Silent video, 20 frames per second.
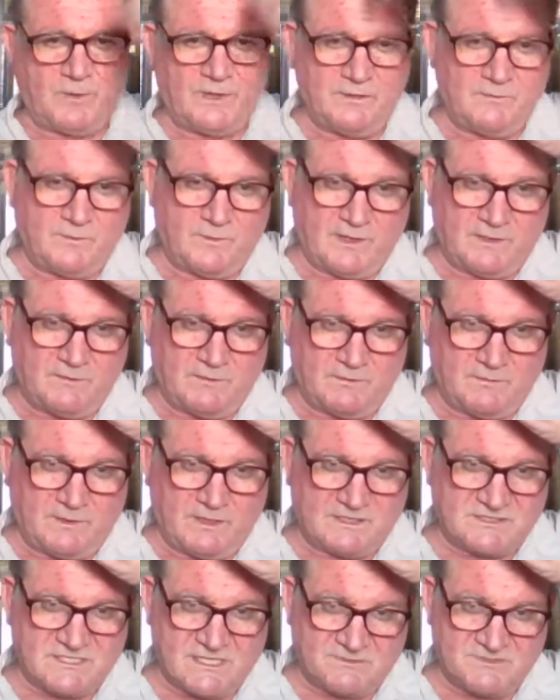We
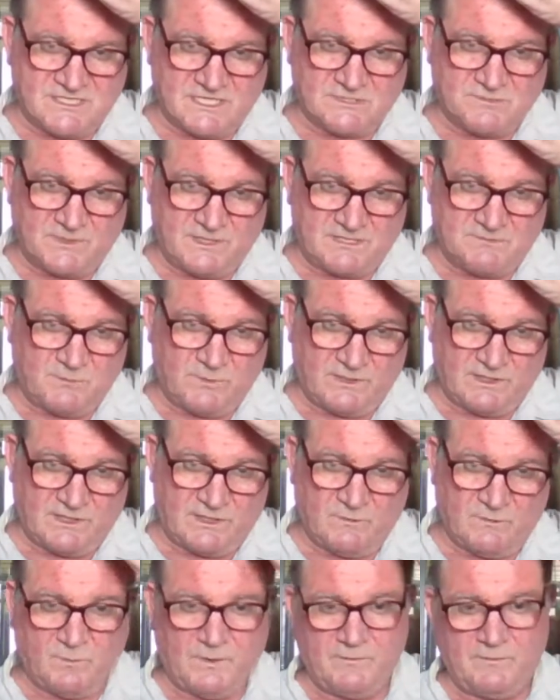at some stage when
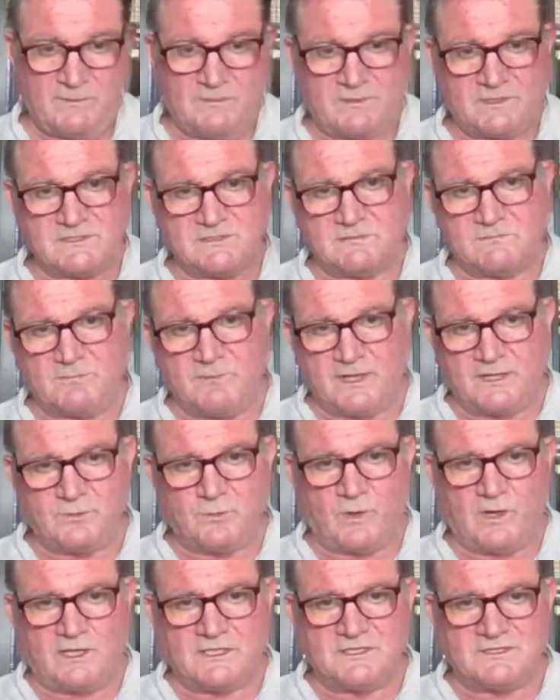we
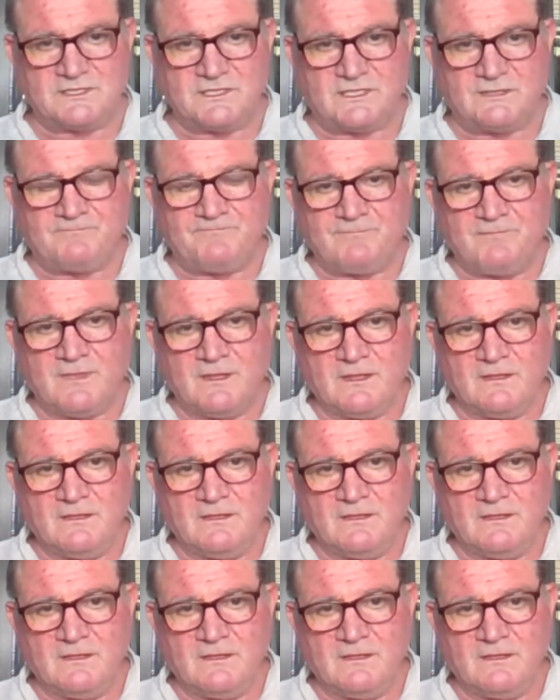made wines here,